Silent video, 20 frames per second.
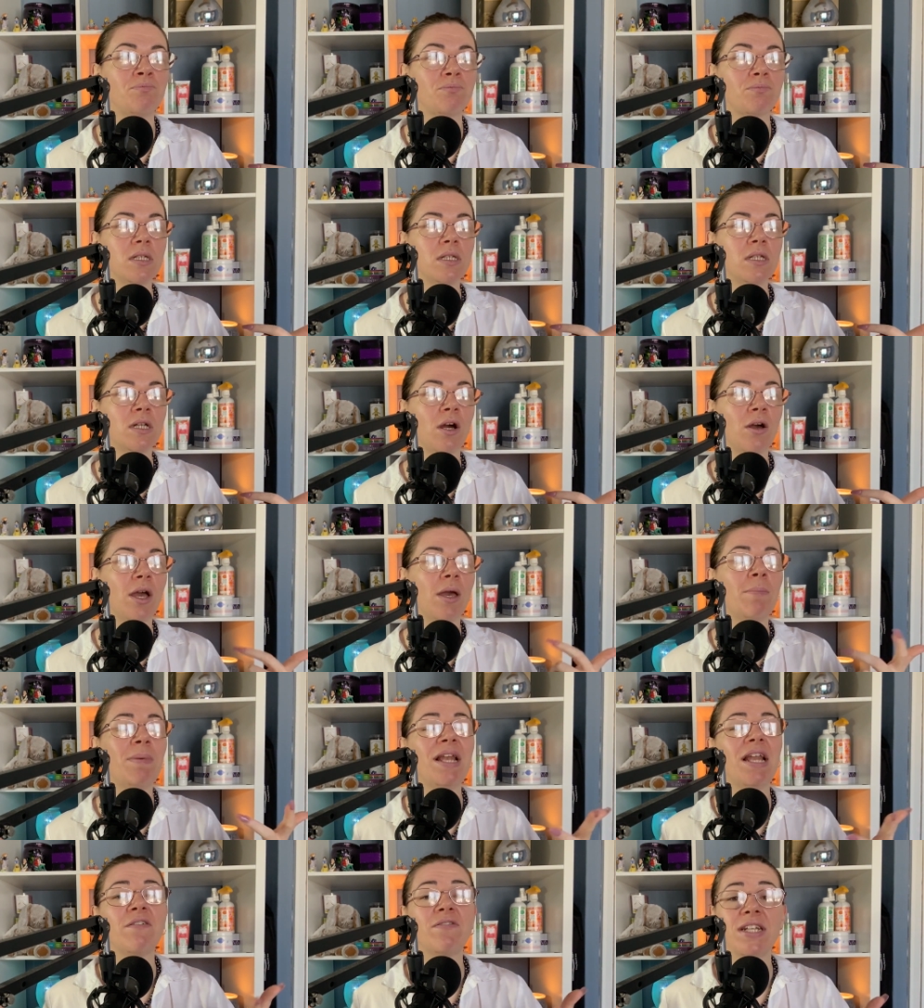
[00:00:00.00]
it'd
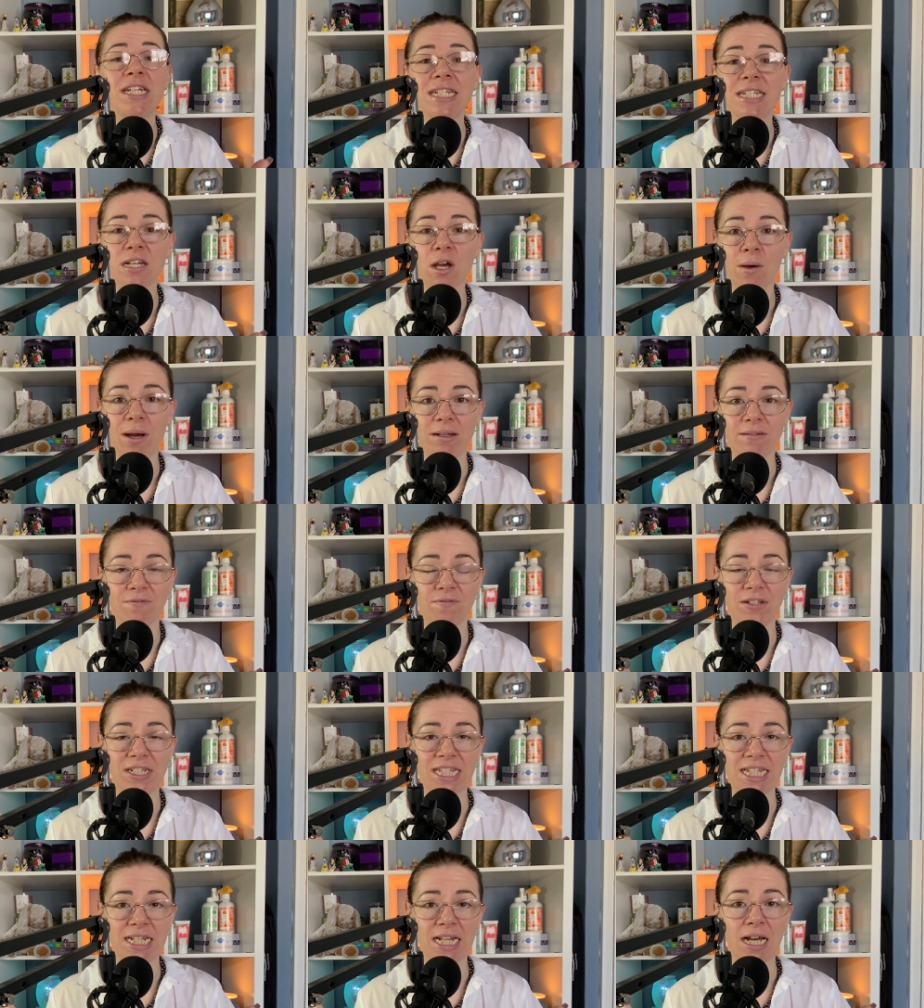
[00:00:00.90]
be lovely to go out for
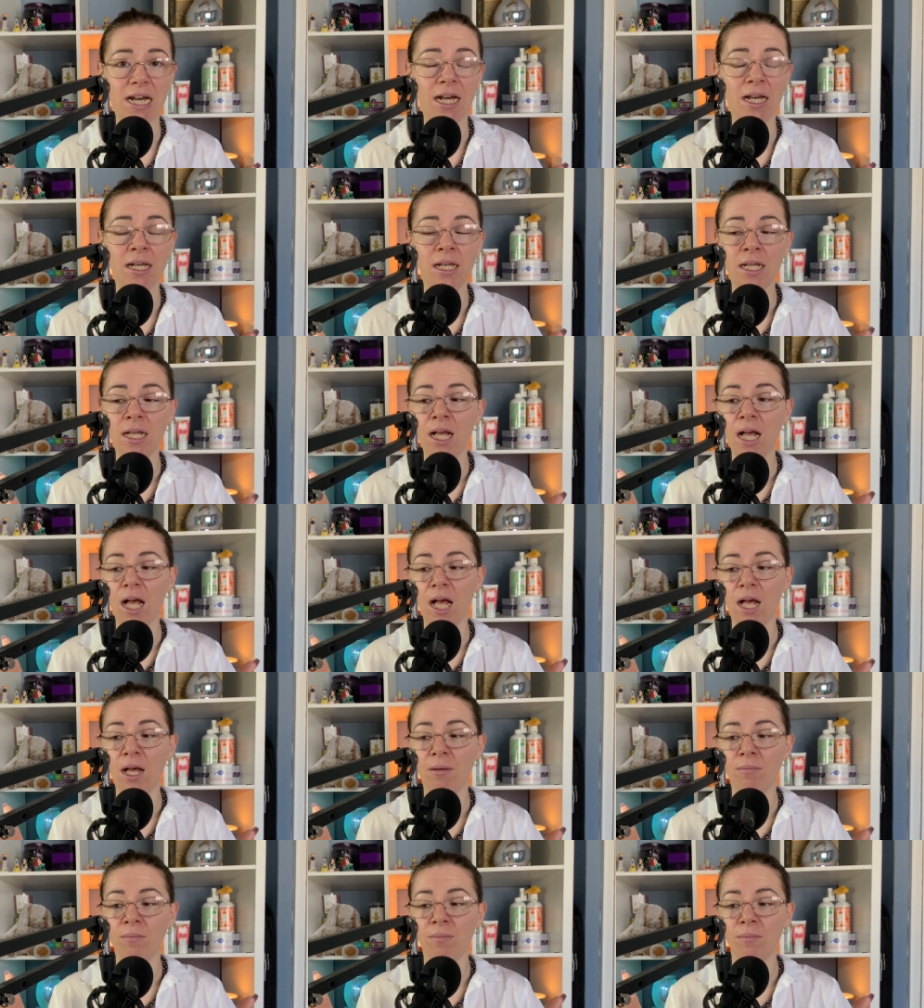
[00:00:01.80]
dinner,
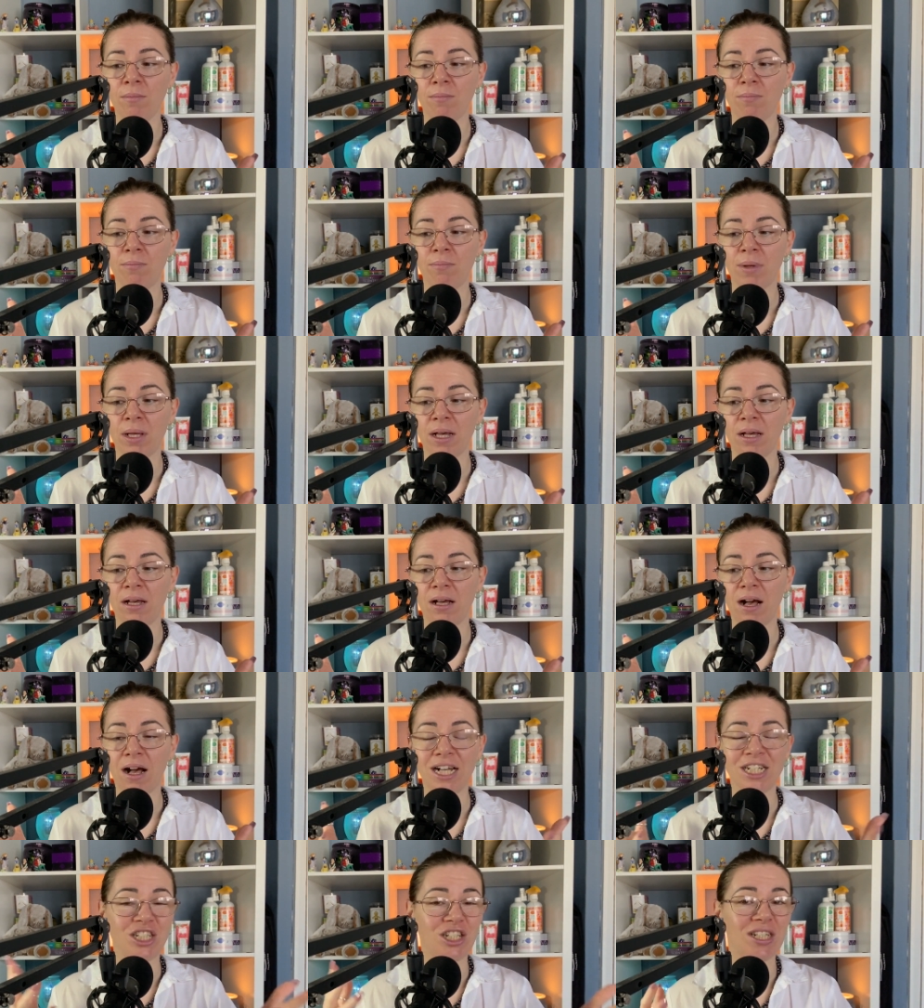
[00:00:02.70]
but
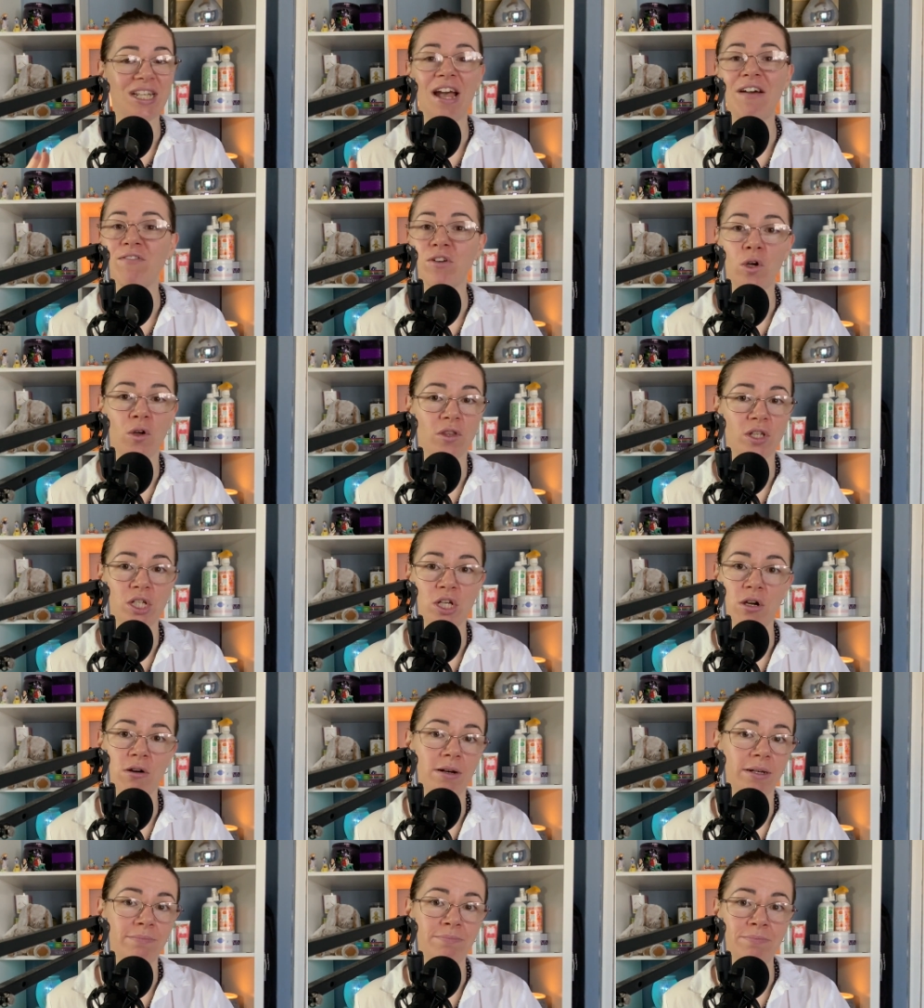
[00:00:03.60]
I just haven't got the
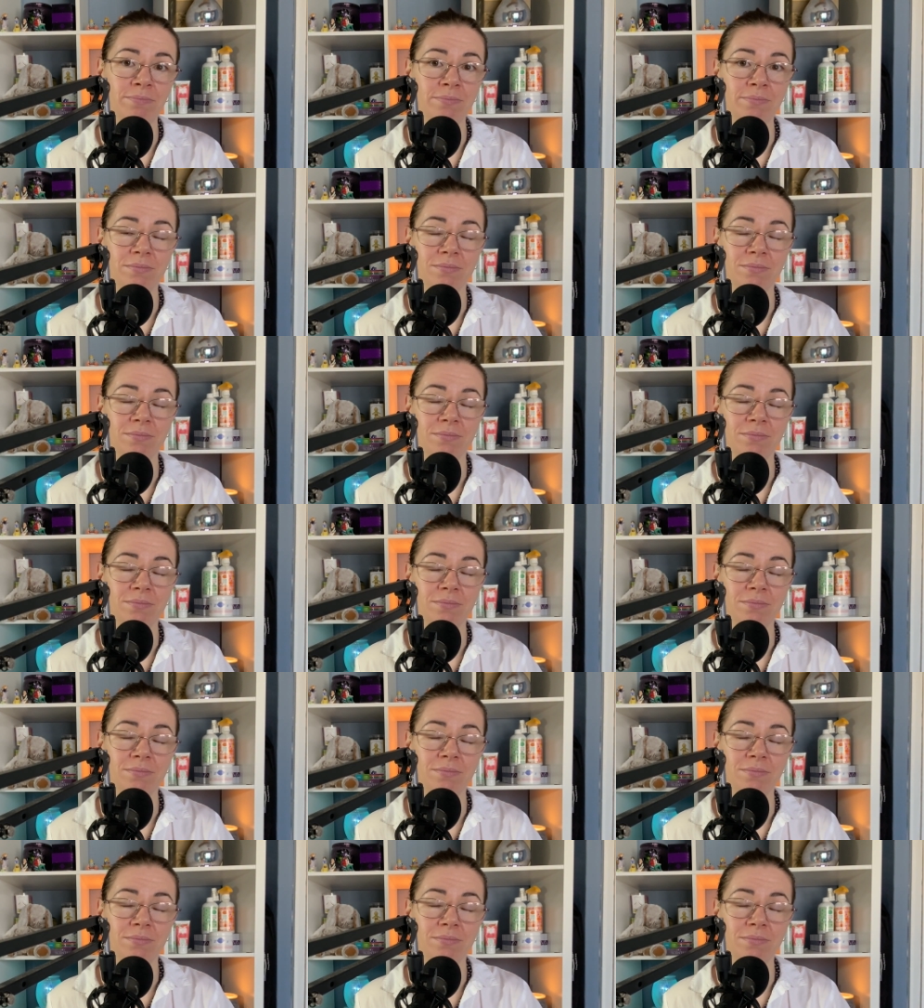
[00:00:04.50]
time.